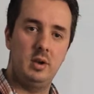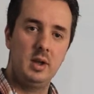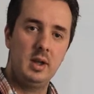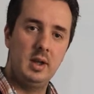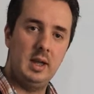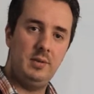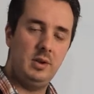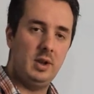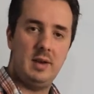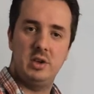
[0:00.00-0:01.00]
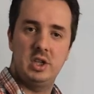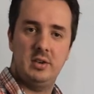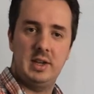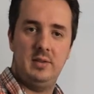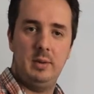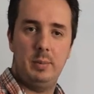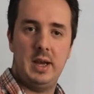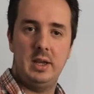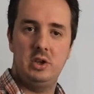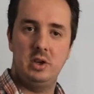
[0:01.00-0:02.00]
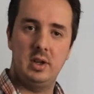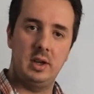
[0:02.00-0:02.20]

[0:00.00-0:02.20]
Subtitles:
So if you have a Just Giving page,